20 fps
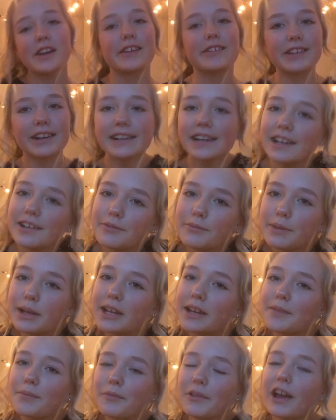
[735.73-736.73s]
Is that kind of
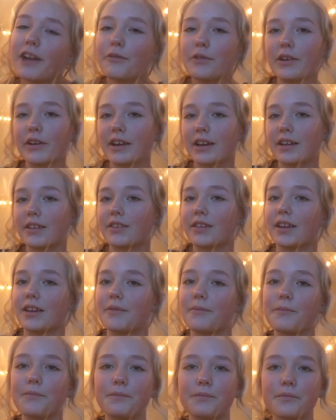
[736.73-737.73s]
mean? I feel like it's
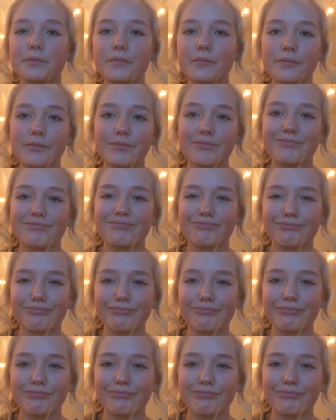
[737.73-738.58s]
like, I'll